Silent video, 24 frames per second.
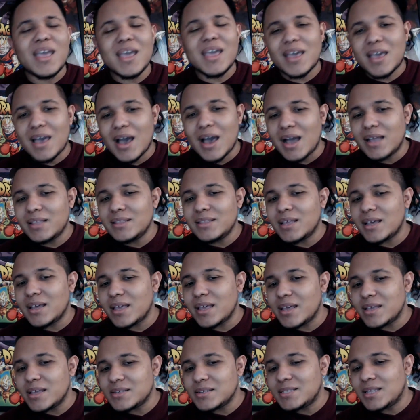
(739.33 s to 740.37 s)
kinda
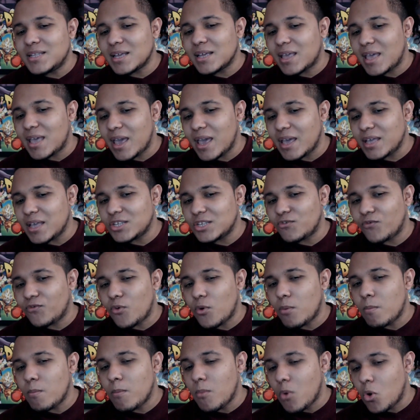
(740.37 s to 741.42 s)
is the case
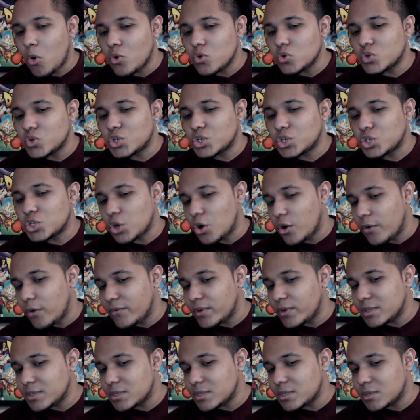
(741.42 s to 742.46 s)
for most
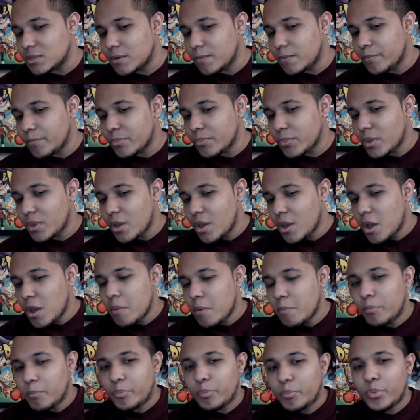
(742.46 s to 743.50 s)
servants.
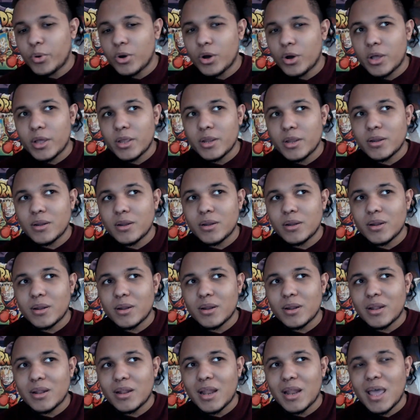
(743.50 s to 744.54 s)
But
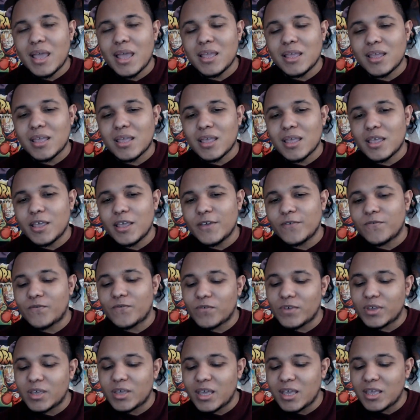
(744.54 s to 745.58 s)
like, if
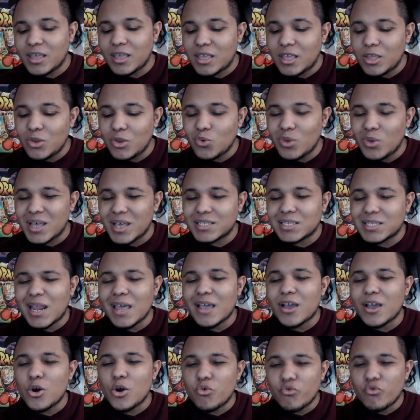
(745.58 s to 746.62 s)
Enkidu gets
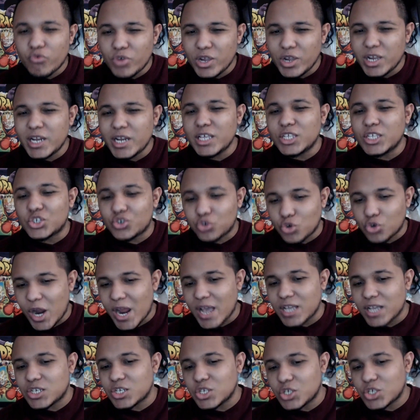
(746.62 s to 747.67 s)
like a really
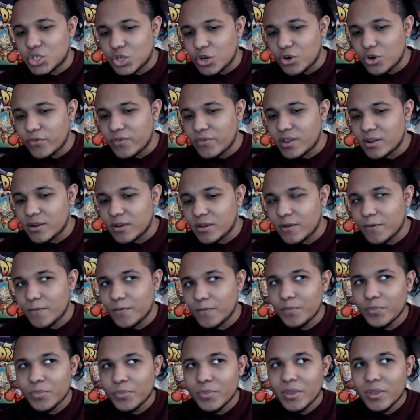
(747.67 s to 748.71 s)
trashy servant,
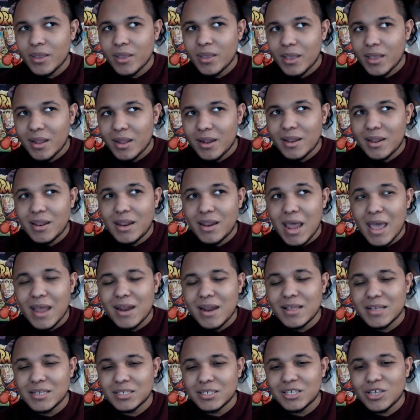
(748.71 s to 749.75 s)
then
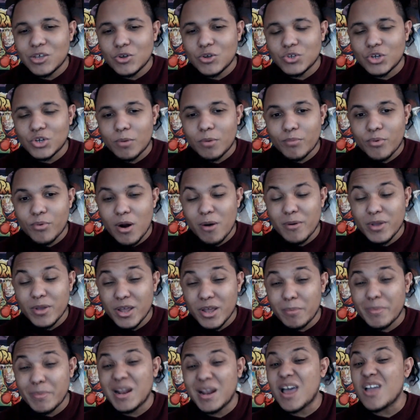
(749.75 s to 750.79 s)
his skills are probably
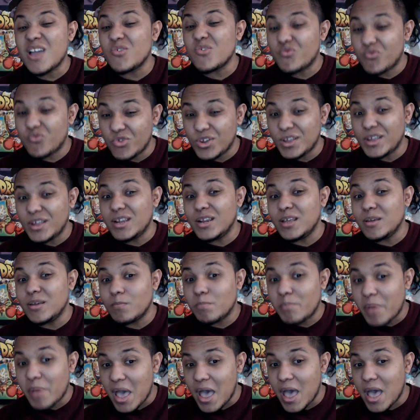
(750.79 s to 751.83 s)
gonna be like really
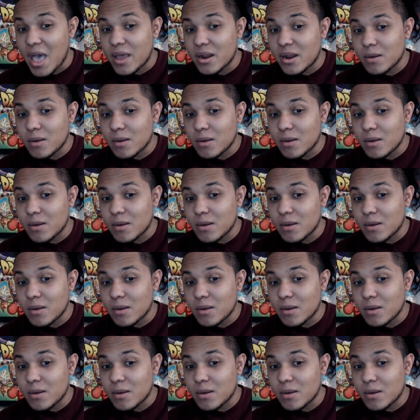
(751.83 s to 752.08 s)
bad.